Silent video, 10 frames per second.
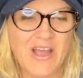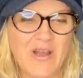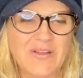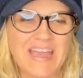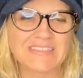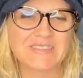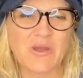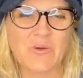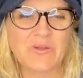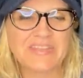Okay,
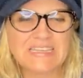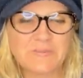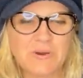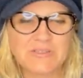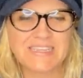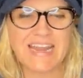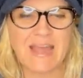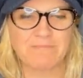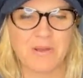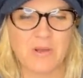so this person
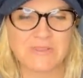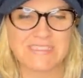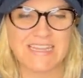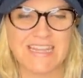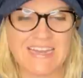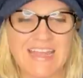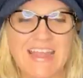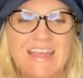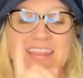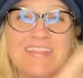had posted
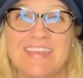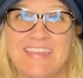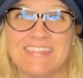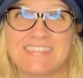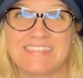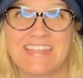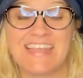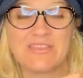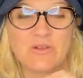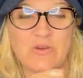this
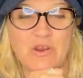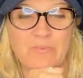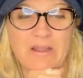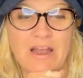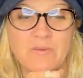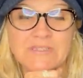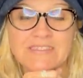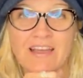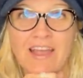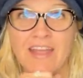in the group and I
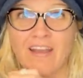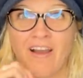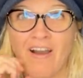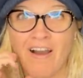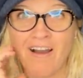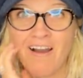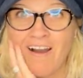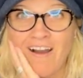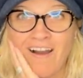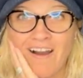was like, oh,
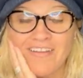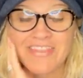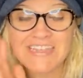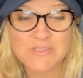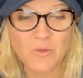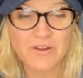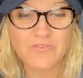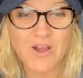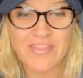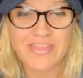they sold it
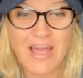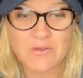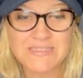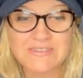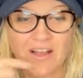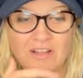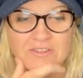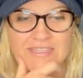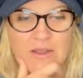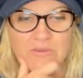for a thousand
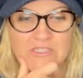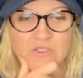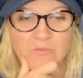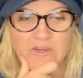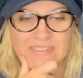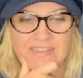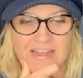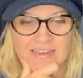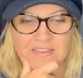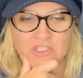dollars, and I was super
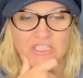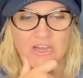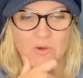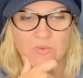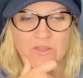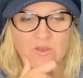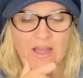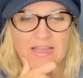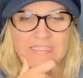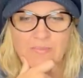excited to share it with you
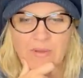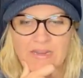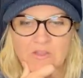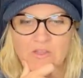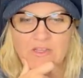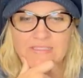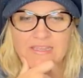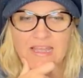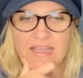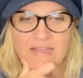guys, but it looks
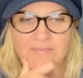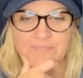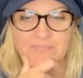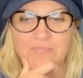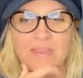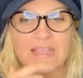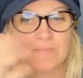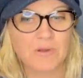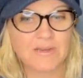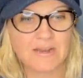like he
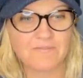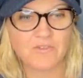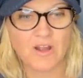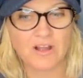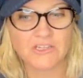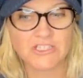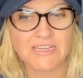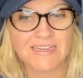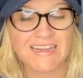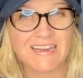put it up for
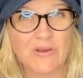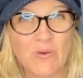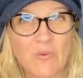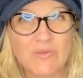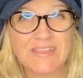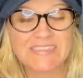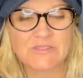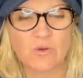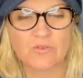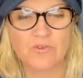auction and it only
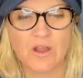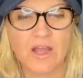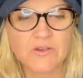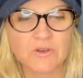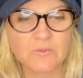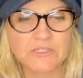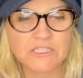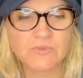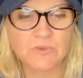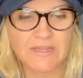sold for one hundred dollars, which
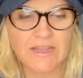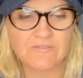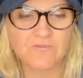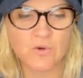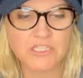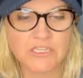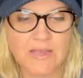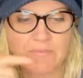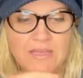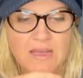is really
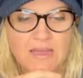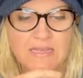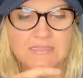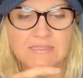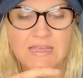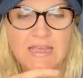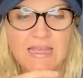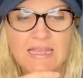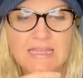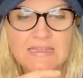unfortunate because
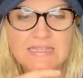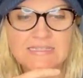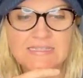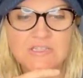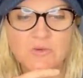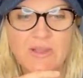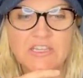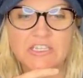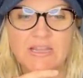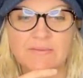in this
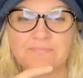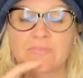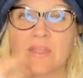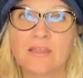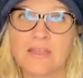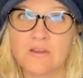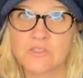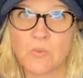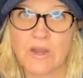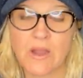situation,
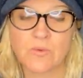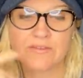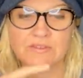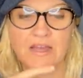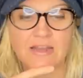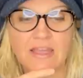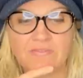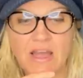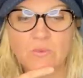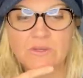here's what I would have done.
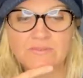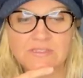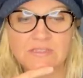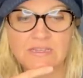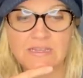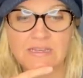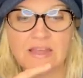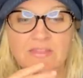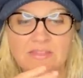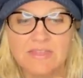If I would have seen
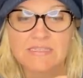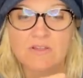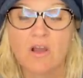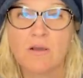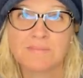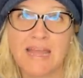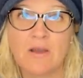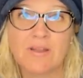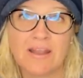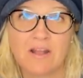that this comped
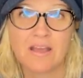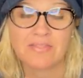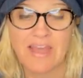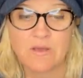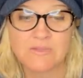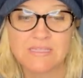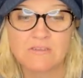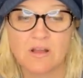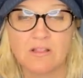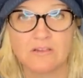out at a thousand
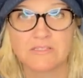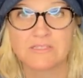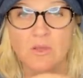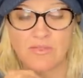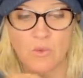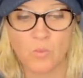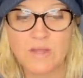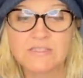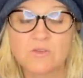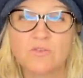dollars, that
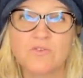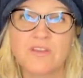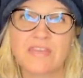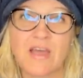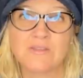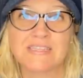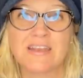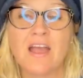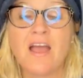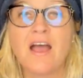one sold for a thousand
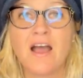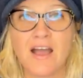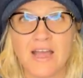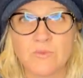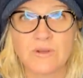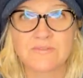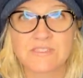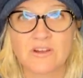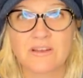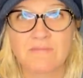dollars, I would have
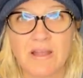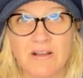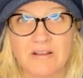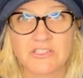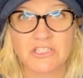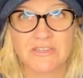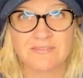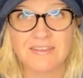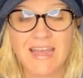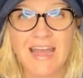started my
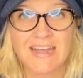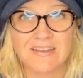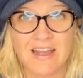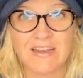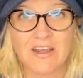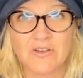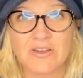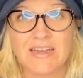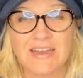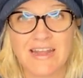auction at nine
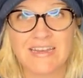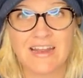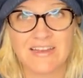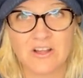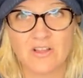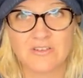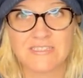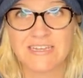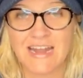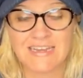hundred ninety-nine
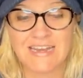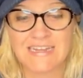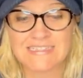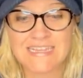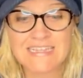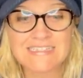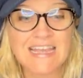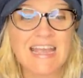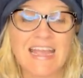dollars and ninety-nine cents.